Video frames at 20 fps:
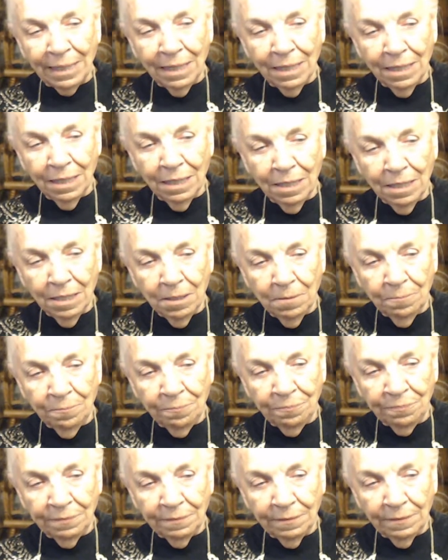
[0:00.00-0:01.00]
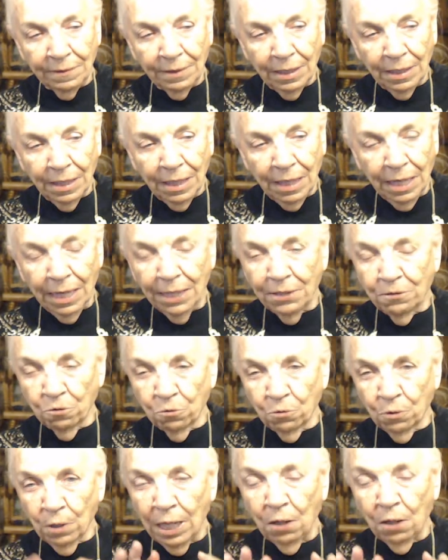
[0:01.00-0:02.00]
Um, I don't
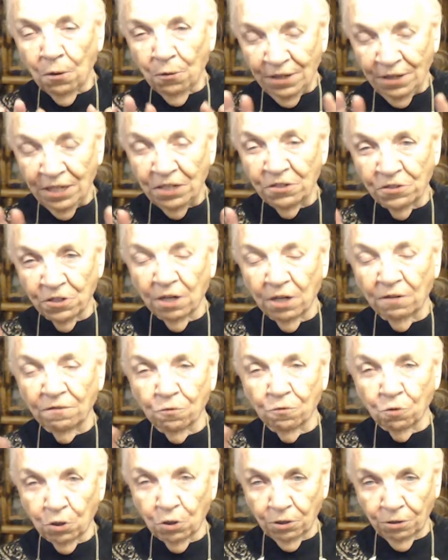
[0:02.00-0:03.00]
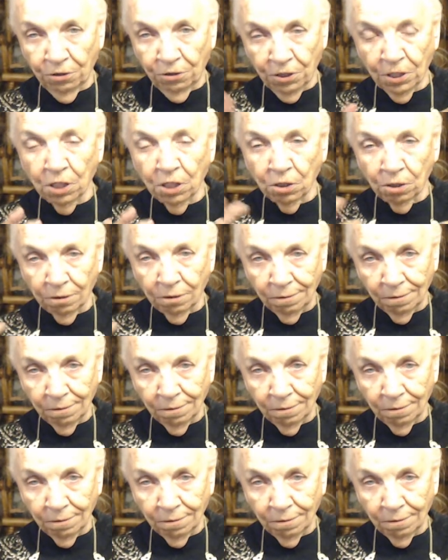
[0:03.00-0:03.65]
know how things are for young